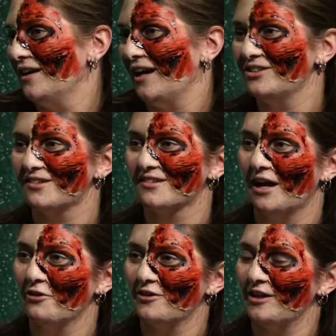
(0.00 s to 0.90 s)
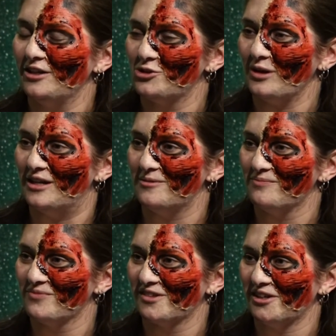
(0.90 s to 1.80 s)
I just I really enjoy it.
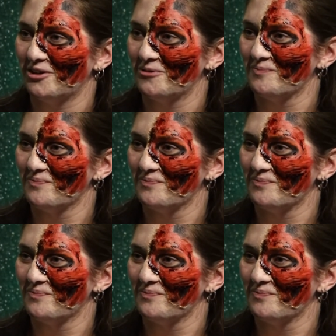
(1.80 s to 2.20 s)
So